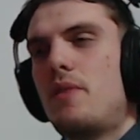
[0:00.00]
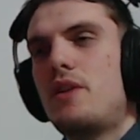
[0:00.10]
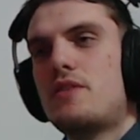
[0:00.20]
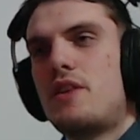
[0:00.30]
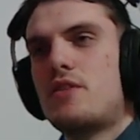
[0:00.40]

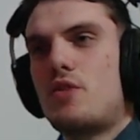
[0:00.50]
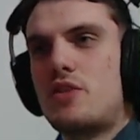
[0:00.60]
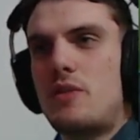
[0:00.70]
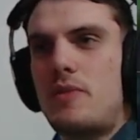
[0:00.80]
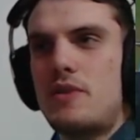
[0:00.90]
let's let's go
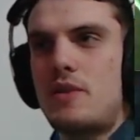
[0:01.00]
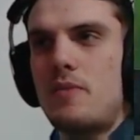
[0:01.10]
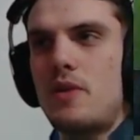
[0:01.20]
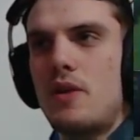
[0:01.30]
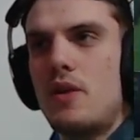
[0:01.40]
step by step.
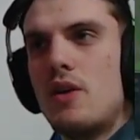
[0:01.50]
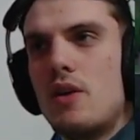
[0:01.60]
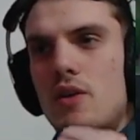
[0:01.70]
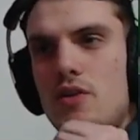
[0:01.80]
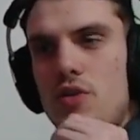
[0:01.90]

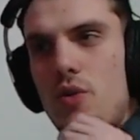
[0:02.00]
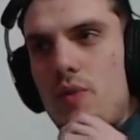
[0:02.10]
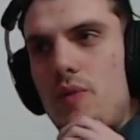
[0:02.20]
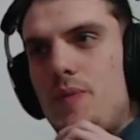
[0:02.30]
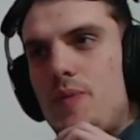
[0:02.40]
So, sure